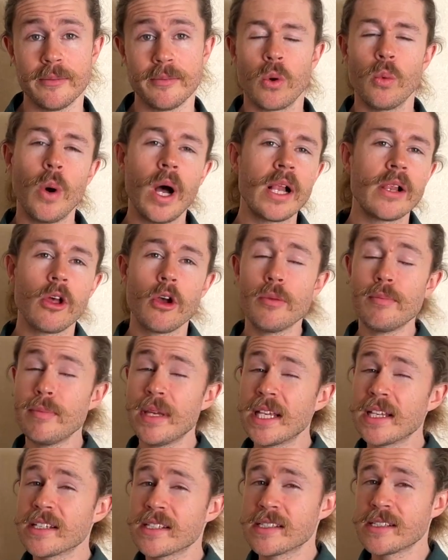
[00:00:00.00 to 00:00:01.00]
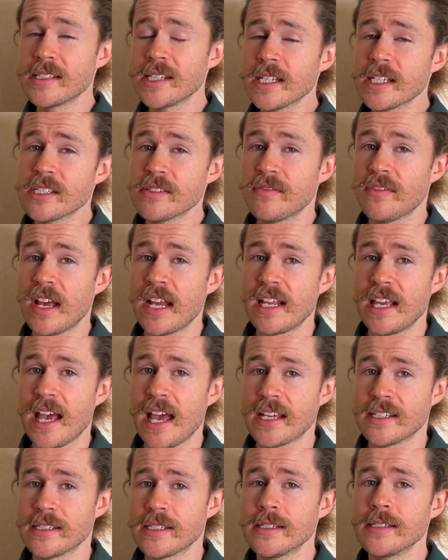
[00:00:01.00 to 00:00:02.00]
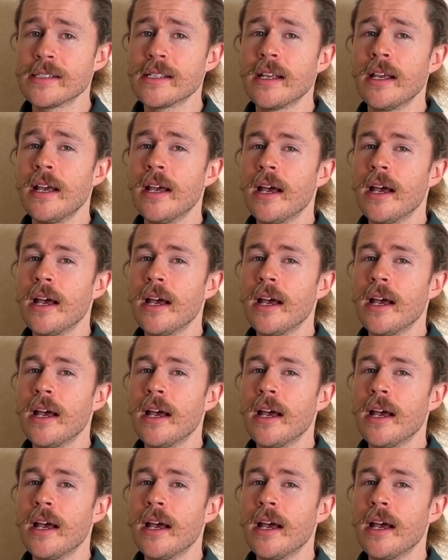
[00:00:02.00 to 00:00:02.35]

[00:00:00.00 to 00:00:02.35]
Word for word: while omega-6 fatty acids